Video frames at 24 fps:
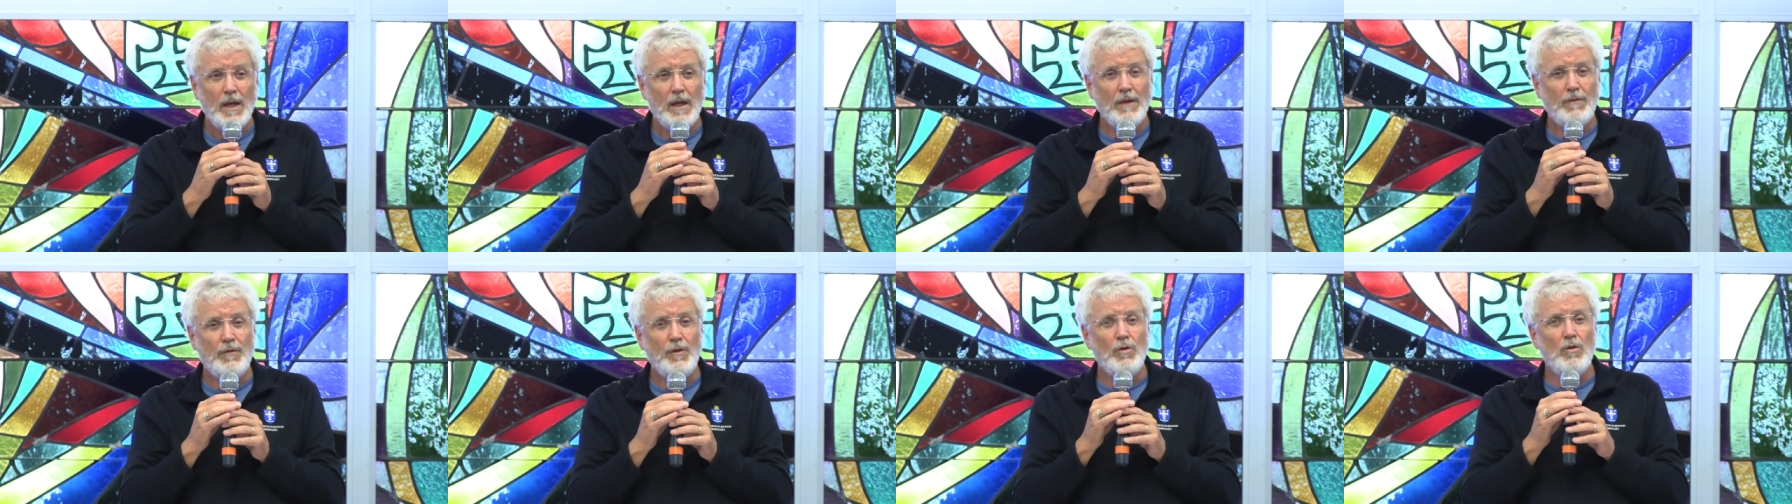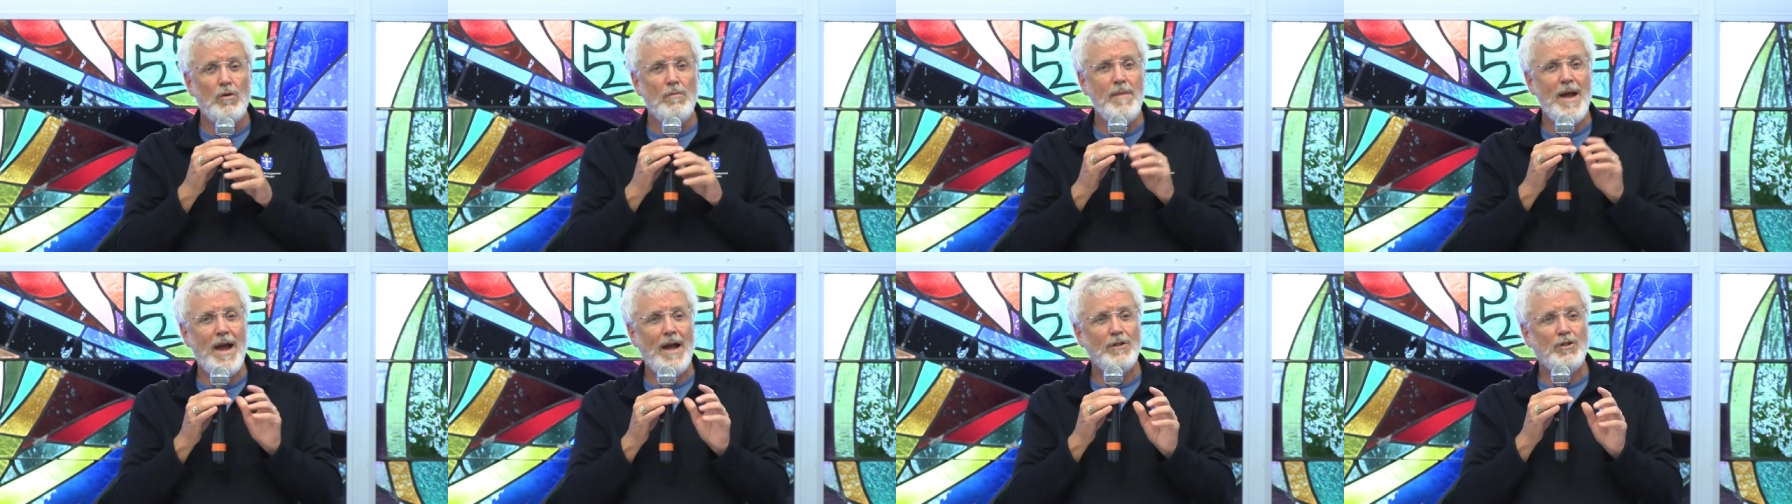If
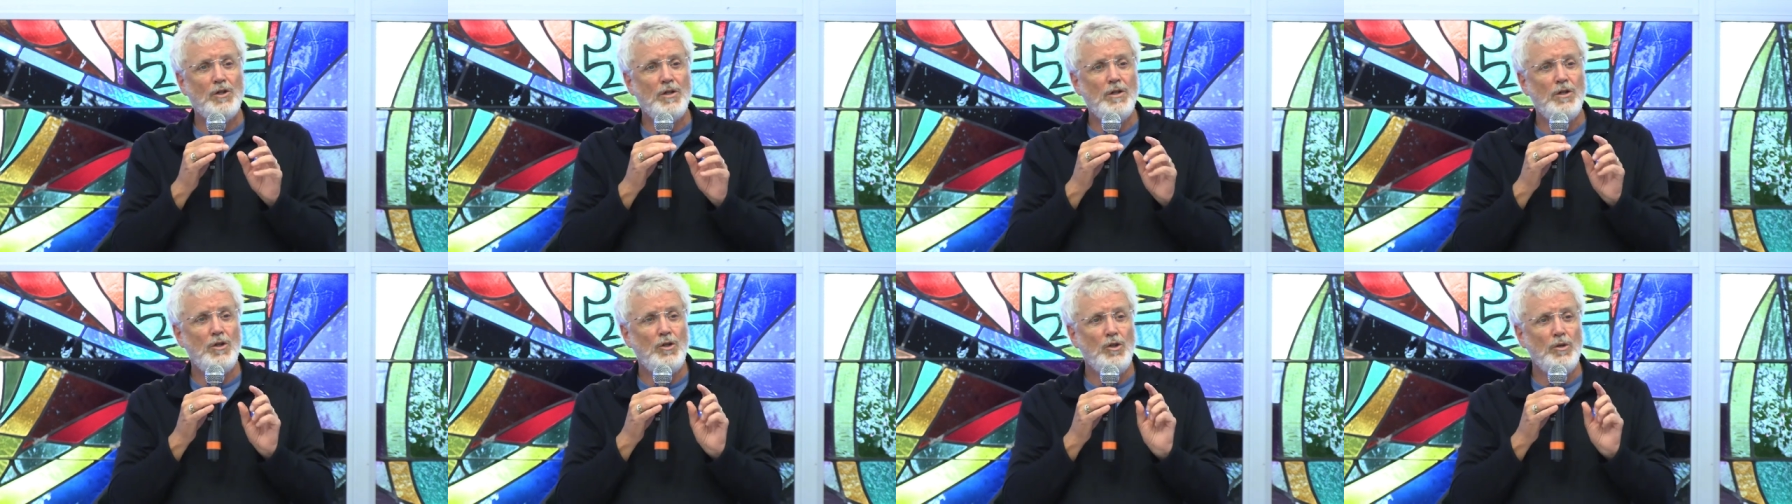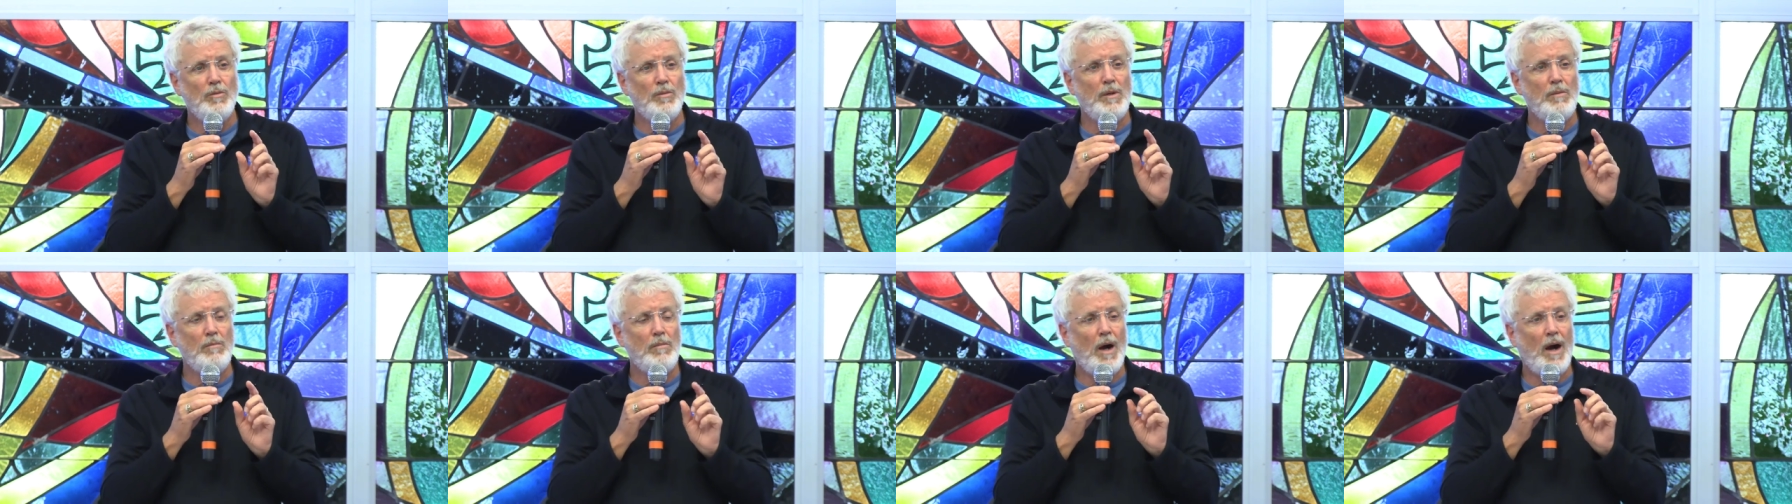you imagine a
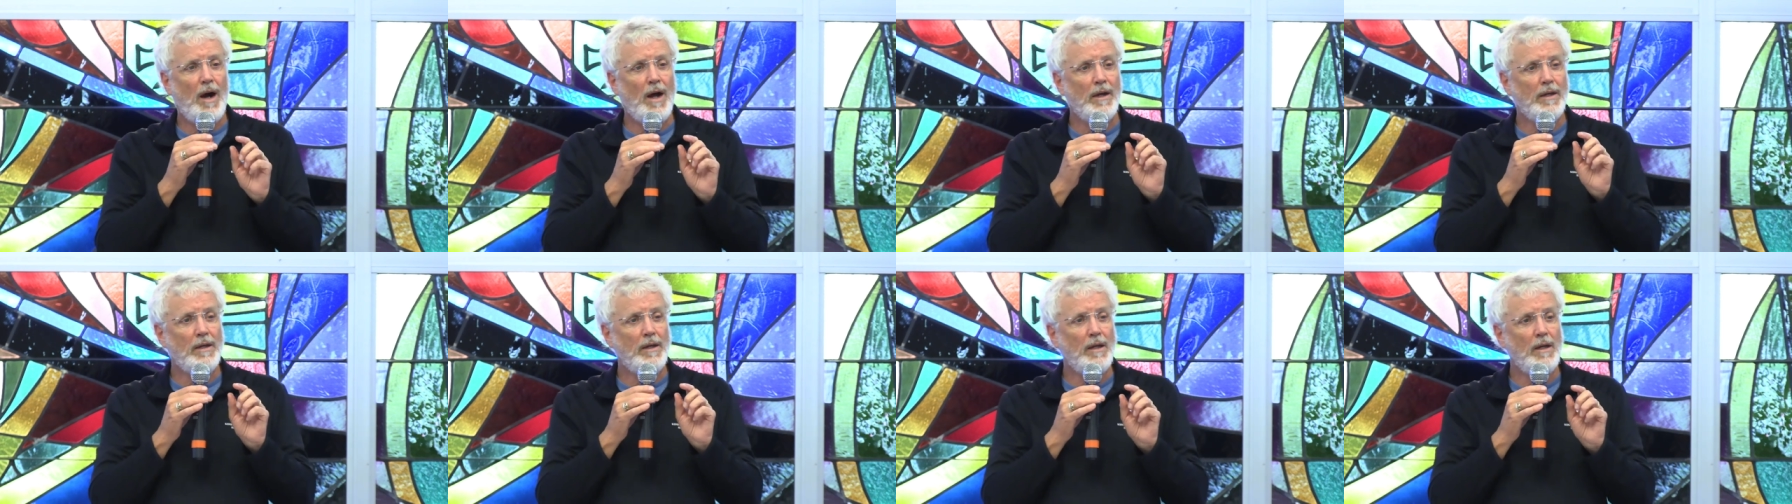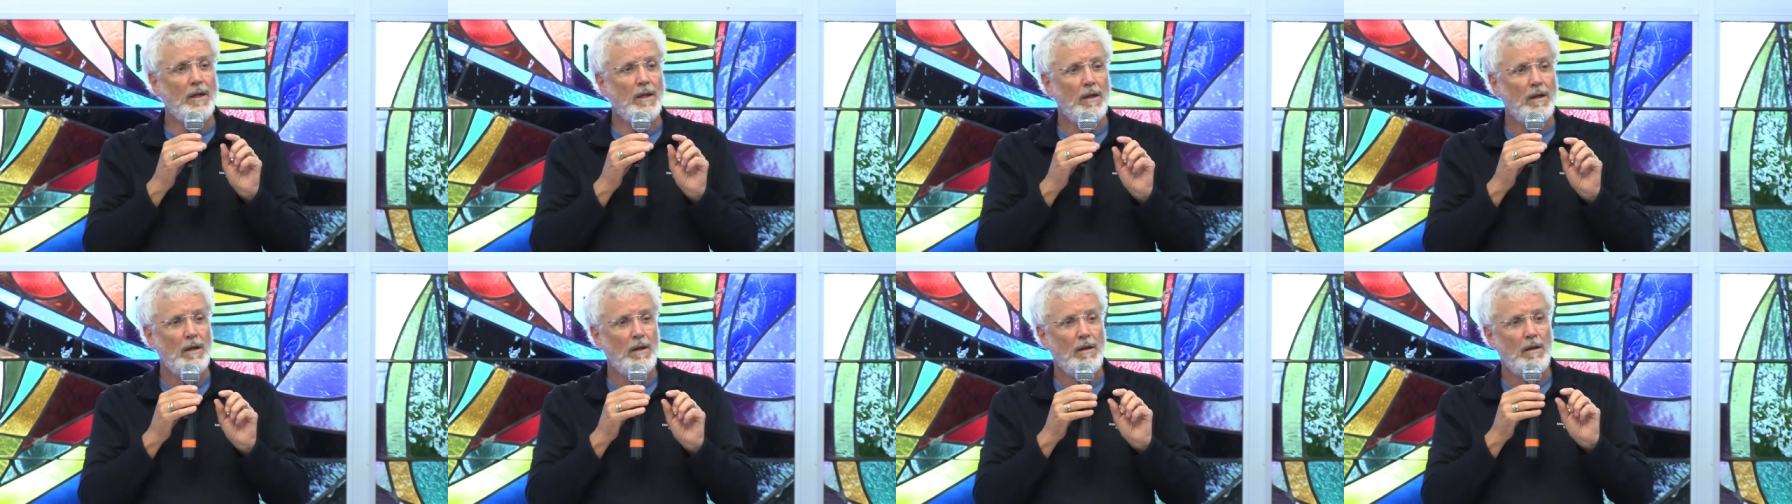human body,